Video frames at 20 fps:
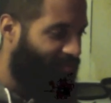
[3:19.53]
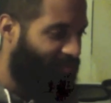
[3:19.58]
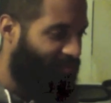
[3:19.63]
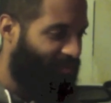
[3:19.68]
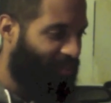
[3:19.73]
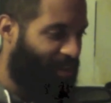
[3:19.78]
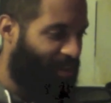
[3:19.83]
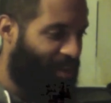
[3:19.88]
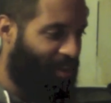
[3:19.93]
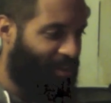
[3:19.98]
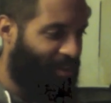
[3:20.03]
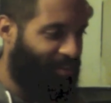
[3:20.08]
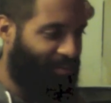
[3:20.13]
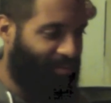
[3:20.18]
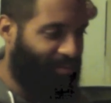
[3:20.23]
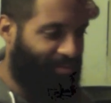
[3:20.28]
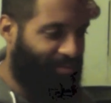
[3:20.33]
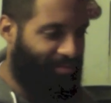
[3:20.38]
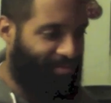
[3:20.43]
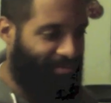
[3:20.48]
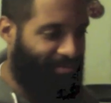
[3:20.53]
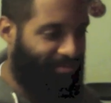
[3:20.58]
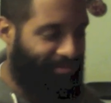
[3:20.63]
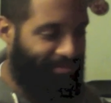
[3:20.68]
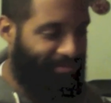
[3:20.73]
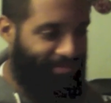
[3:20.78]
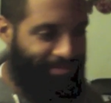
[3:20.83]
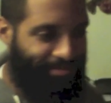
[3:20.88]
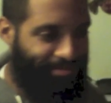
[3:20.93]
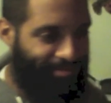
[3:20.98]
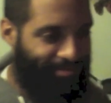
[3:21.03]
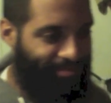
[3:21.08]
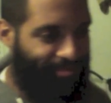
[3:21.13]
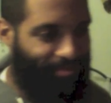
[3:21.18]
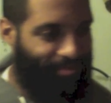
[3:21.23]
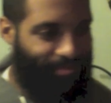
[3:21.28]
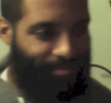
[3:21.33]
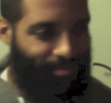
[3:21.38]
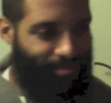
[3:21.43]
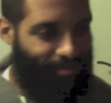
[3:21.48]
uh,
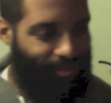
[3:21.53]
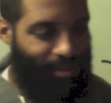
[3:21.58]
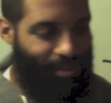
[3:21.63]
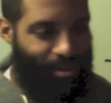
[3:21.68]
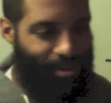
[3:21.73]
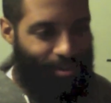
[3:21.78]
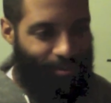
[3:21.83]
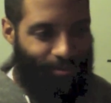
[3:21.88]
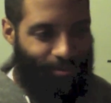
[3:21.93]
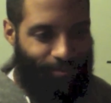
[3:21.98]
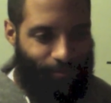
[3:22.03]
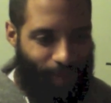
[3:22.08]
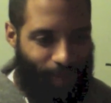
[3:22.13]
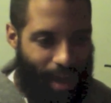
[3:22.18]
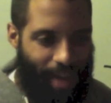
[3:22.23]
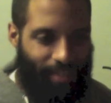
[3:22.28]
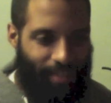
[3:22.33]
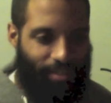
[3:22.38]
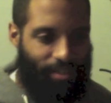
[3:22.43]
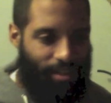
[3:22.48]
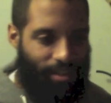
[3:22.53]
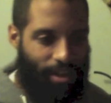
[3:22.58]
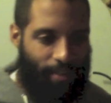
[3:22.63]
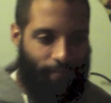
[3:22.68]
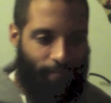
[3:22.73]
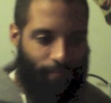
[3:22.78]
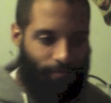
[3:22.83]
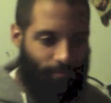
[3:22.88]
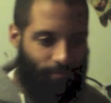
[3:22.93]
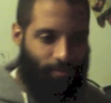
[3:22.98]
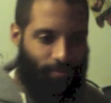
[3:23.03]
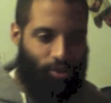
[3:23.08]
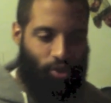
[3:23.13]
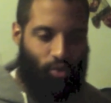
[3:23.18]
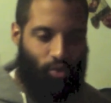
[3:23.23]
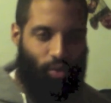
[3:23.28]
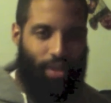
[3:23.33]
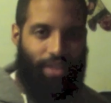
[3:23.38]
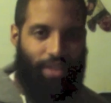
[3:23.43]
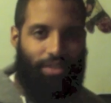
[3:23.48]
you know, fried stuff,
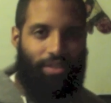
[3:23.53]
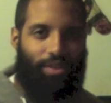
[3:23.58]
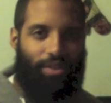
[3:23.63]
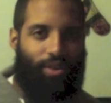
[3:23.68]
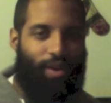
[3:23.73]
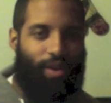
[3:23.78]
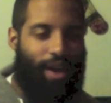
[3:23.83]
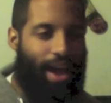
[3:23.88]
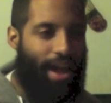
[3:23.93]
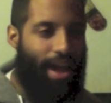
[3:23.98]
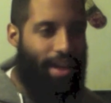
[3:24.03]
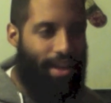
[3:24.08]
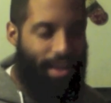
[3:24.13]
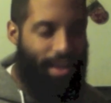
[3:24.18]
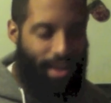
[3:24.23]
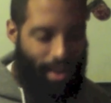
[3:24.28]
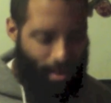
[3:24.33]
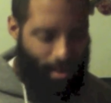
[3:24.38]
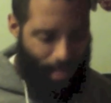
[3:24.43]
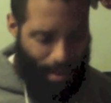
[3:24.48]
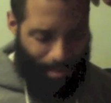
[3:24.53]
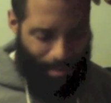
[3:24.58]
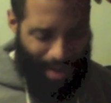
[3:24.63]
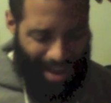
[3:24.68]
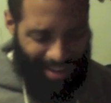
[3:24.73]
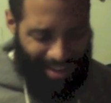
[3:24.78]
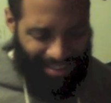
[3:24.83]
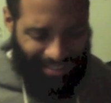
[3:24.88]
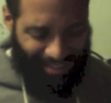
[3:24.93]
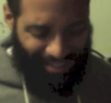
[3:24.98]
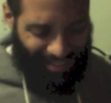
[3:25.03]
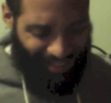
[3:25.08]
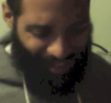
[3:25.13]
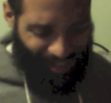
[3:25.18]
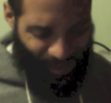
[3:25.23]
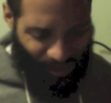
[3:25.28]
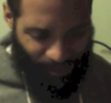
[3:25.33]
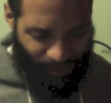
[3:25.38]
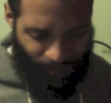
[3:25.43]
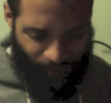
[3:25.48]
sweets and all that. And my body
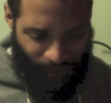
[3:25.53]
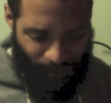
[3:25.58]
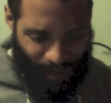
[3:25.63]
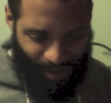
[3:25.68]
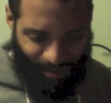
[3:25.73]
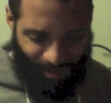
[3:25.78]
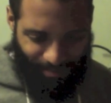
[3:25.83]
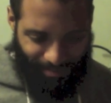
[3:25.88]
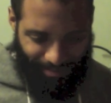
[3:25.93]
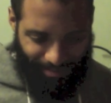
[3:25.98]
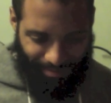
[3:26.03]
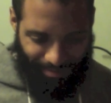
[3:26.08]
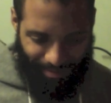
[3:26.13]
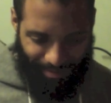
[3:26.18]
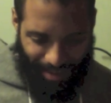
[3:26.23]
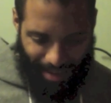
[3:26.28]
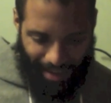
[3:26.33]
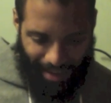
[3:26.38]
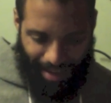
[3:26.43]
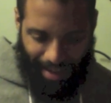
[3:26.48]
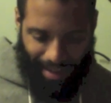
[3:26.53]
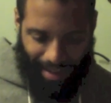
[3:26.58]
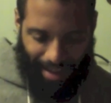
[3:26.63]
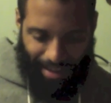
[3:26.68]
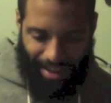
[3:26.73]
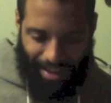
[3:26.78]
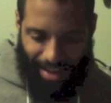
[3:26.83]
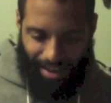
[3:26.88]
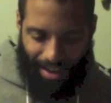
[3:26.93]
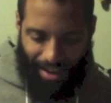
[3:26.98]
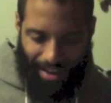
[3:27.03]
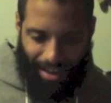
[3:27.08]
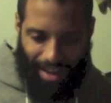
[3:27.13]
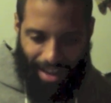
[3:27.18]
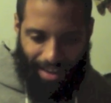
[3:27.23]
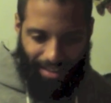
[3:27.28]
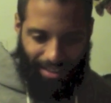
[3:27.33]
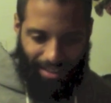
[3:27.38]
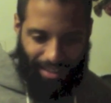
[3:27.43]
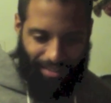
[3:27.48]
literally felt, I kind of, I
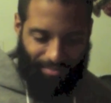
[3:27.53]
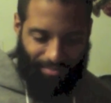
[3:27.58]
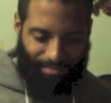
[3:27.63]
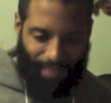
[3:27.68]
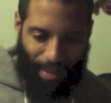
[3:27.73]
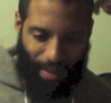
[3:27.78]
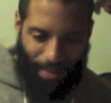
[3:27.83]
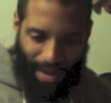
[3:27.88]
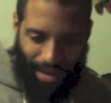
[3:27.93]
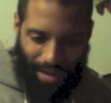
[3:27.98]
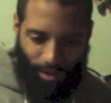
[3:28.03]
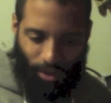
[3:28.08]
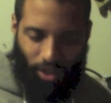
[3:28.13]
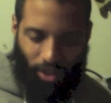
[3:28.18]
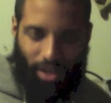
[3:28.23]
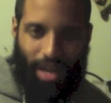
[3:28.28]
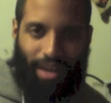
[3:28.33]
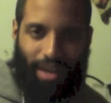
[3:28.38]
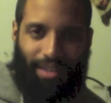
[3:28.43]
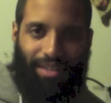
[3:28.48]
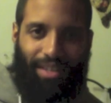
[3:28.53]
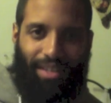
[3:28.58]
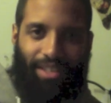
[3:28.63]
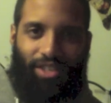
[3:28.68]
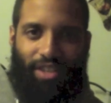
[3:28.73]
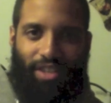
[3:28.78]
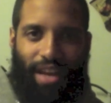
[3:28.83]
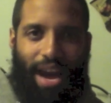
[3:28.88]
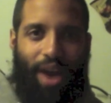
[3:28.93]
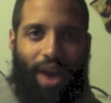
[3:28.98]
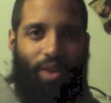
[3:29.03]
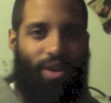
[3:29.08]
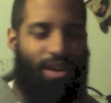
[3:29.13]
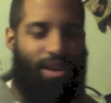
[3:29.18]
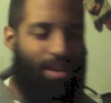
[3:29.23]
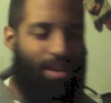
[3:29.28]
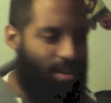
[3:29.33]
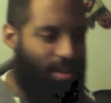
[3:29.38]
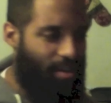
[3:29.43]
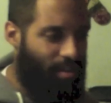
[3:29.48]
kind of like, my body was trying to ditch it out.
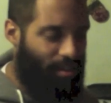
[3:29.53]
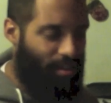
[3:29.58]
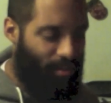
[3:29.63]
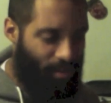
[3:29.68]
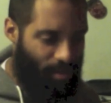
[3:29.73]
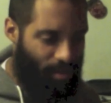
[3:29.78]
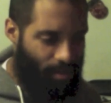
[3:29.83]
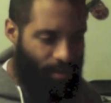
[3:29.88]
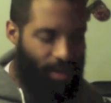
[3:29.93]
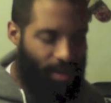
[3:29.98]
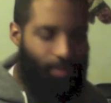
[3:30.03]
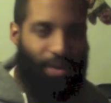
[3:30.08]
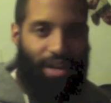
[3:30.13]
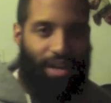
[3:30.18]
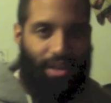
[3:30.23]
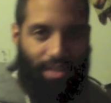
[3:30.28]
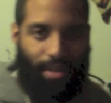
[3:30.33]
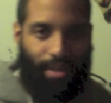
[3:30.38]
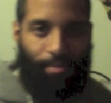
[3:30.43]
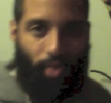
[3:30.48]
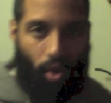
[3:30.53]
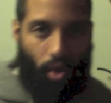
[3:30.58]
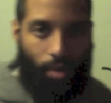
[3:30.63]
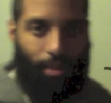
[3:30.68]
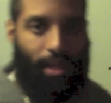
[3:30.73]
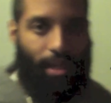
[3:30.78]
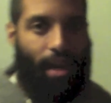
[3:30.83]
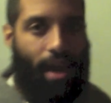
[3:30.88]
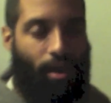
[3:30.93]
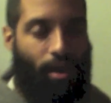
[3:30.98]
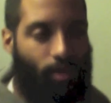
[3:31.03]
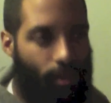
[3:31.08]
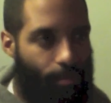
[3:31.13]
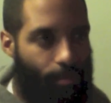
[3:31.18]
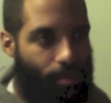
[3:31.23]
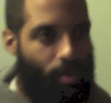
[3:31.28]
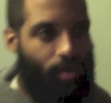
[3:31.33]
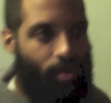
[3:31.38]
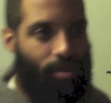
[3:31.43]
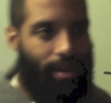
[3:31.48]
You know what I mean? Because I'm normally a healthy
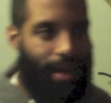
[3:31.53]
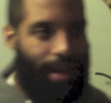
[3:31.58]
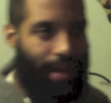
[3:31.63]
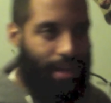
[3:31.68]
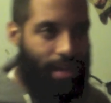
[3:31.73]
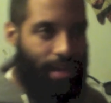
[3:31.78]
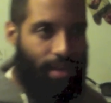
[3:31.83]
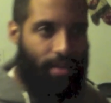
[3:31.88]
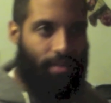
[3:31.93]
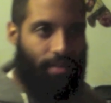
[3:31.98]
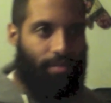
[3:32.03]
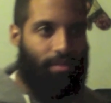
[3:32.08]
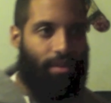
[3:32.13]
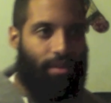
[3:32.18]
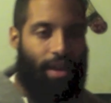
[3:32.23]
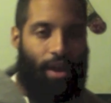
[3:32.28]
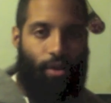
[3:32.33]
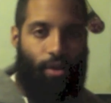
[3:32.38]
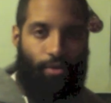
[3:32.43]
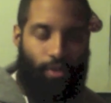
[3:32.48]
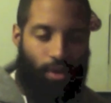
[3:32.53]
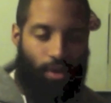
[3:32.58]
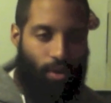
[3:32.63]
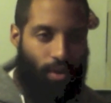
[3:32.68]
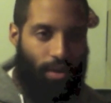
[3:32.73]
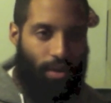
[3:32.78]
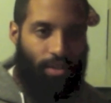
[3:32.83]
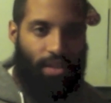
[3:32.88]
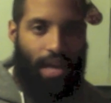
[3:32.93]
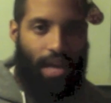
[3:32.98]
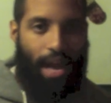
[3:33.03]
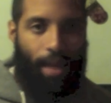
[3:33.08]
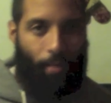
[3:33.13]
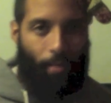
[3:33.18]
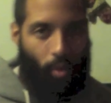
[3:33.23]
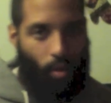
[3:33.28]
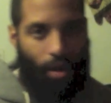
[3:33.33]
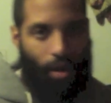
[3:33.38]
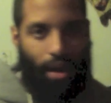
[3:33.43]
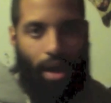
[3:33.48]
person. I eat healthy all the time,
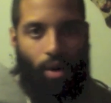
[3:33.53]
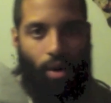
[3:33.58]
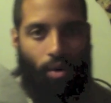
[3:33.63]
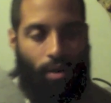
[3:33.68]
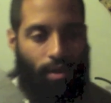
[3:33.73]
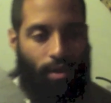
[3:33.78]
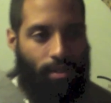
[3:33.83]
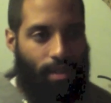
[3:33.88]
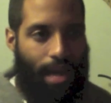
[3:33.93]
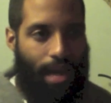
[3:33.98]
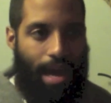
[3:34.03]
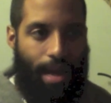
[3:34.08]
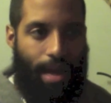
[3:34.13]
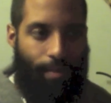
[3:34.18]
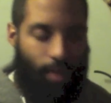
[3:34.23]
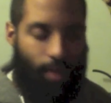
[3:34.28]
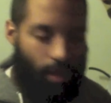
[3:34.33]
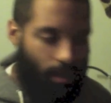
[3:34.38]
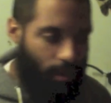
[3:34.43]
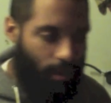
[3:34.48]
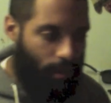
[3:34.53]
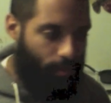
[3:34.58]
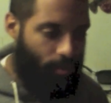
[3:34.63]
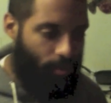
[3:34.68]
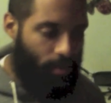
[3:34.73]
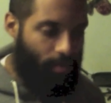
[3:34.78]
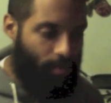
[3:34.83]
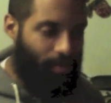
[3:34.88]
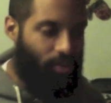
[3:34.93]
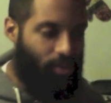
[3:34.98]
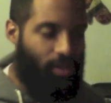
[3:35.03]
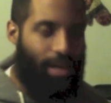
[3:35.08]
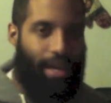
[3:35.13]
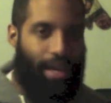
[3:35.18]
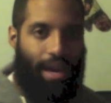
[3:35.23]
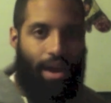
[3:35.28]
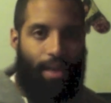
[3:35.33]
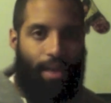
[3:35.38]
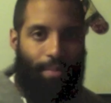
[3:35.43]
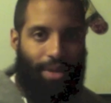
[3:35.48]
work out all the time, pretty much take
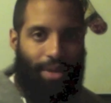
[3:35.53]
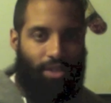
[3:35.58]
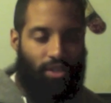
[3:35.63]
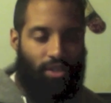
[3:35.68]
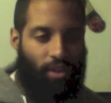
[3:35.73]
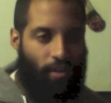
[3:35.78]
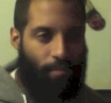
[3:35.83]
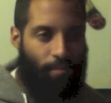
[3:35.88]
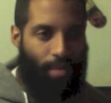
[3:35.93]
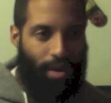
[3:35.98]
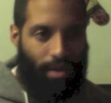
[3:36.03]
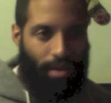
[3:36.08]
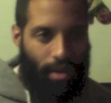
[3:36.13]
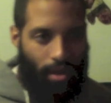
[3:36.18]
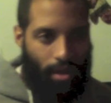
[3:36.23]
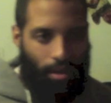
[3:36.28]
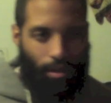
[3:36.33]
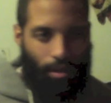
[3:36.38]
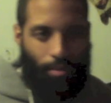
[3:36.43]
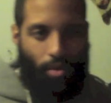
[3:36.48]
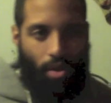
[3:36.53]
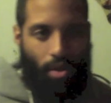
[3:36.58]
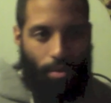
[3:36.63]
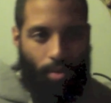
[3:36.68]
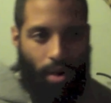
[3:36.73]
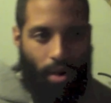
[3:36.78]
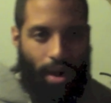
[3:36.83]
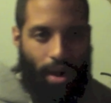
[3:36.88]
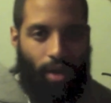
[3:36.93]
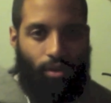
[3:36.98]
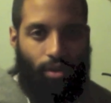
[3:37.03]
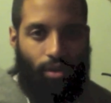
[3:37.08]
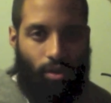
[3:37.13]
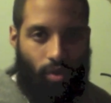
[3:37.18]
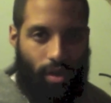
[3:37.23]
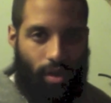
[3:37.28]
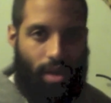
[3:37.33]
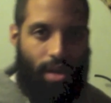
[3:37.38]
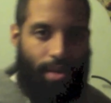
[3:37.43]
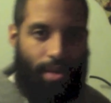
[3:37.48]
care of myself. But the more and more healthy you
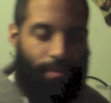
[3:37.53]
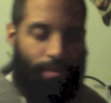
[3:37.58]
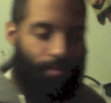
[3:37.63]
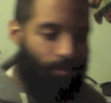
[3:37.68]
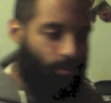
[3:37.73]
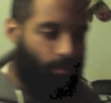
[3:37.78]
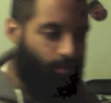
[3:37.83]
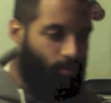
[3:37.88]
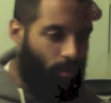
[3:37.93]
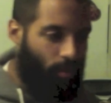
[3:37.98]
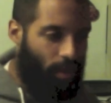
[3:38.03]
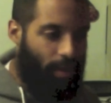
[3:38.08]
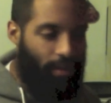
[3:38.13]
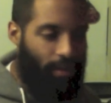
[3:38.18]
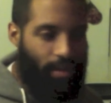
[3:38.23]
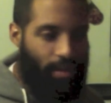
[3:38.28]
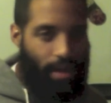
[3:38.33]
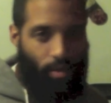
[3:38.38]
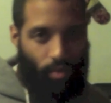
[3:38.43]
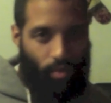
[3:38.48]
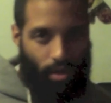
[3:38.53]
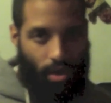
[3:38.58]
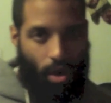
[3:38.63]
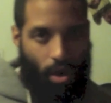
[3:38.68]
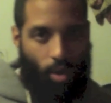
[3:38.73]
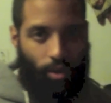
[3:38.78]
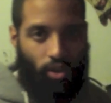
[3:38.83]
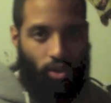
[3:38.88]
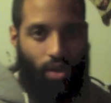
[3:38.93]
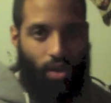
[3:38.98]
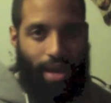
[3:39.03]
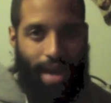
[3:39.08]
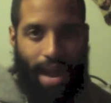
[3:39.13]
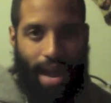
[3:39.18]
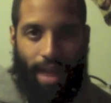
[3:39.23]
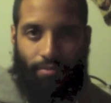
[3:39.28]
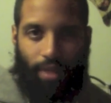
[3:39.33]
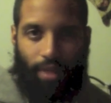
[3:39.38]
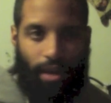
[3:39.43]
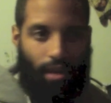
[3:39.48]
eat, and then when you go and try to
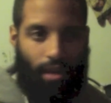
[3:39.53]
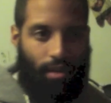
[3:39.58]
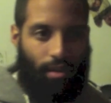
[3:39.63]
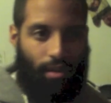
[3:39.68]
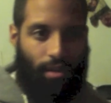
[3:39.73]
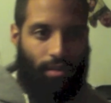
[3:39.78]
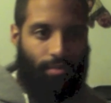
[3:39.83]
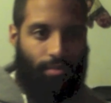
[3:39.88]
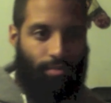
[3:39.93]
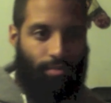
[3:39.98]
have like a